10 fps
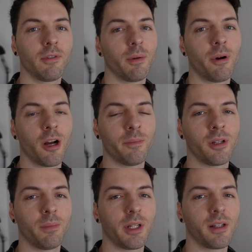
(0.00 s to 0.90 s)
of the
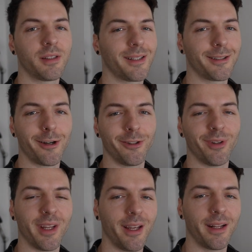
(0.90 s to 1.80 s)
apartment because that's all you
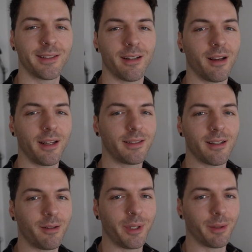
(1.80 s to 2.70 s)
need. It's
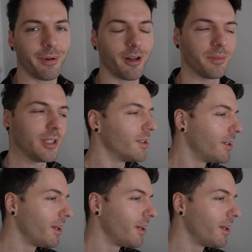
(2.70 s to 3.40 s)
not a big apartment.